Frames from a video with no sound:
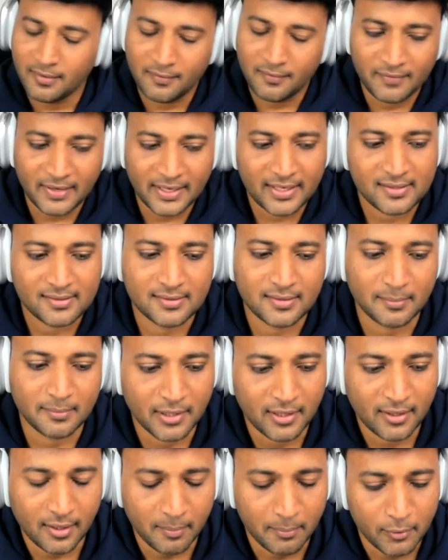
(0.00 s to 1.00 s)
Very similar
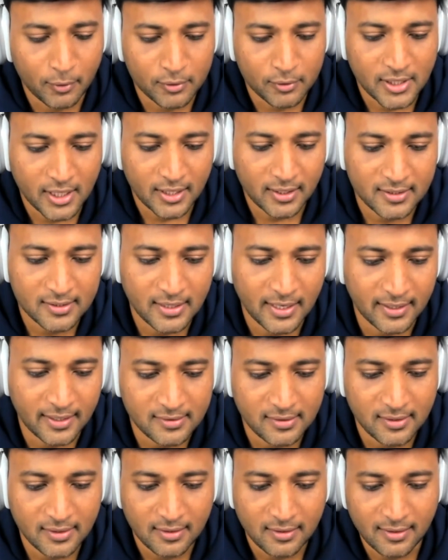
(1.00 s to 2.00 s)
approach,
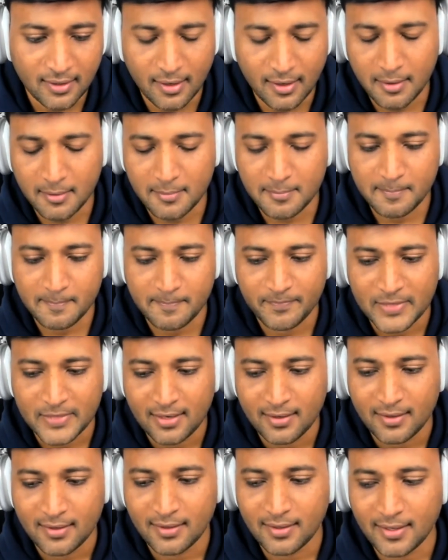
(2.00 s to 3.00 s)
actually.
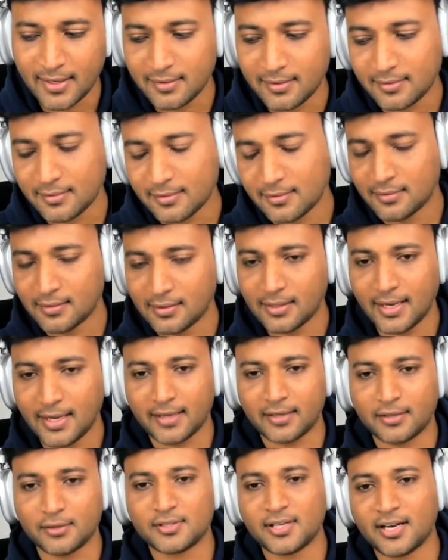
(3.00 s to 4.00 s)
Like like
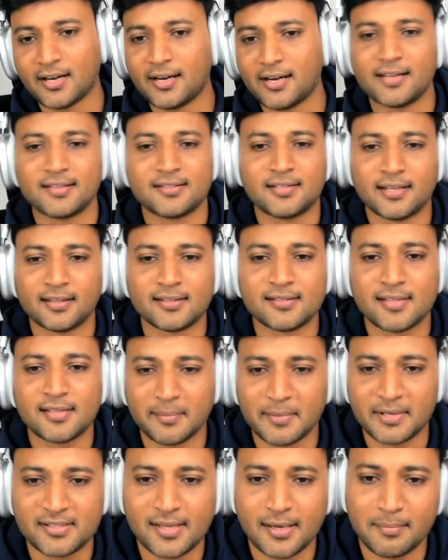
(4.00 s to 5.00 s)
you said, right, let's take the same
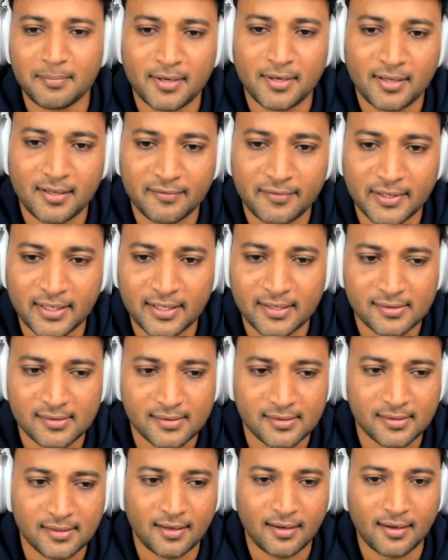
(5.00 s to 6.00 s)
example, the
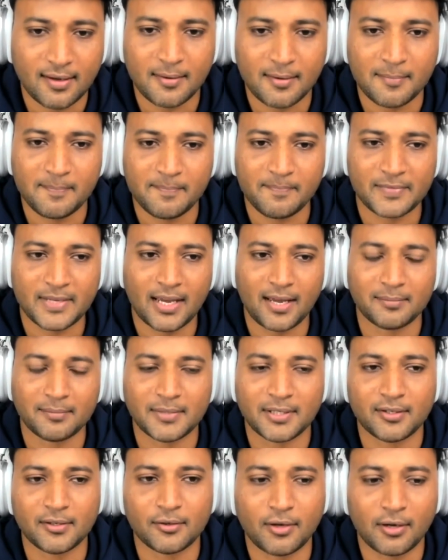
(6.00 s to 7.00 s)
fitness app
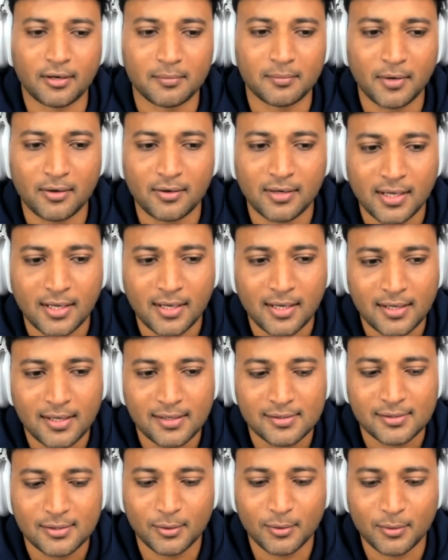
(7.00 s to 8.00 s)
that you're talking about.
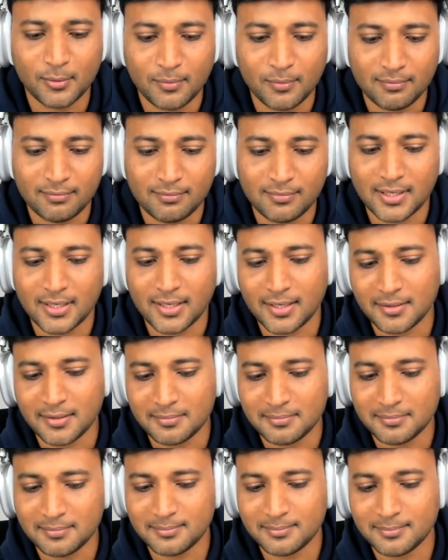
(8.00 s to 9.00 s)
So
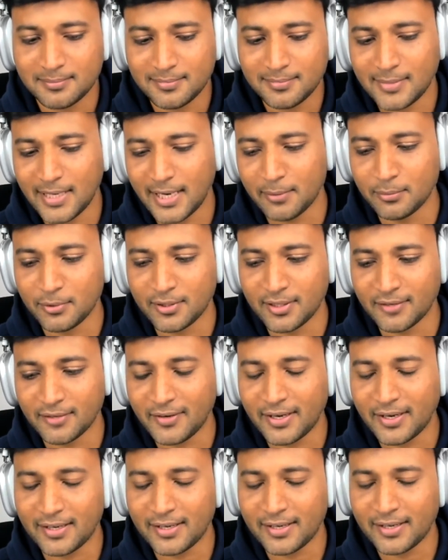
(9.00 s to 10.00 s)
I would
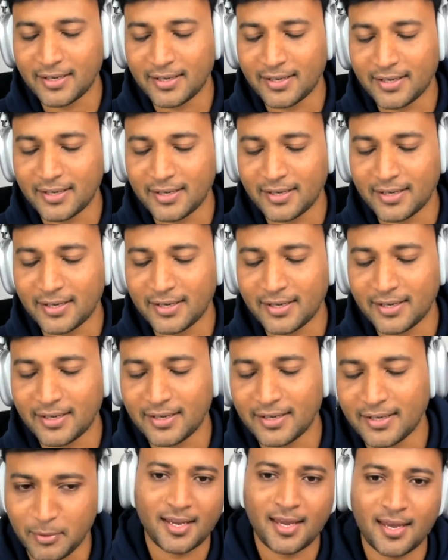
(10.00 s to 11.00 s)
define the hypothesis to
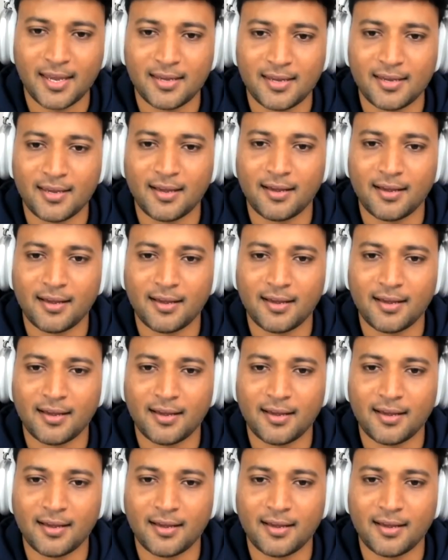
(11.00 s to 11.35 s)
say, hey,